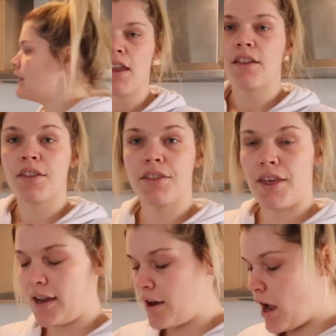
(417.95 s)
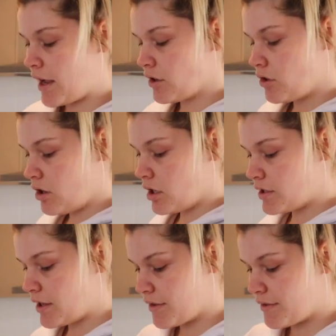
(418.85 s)
Then I got
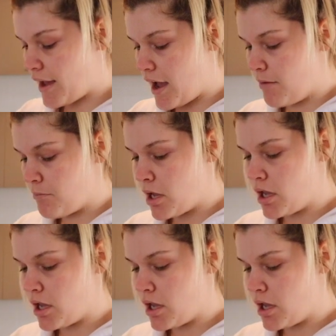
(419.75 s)
some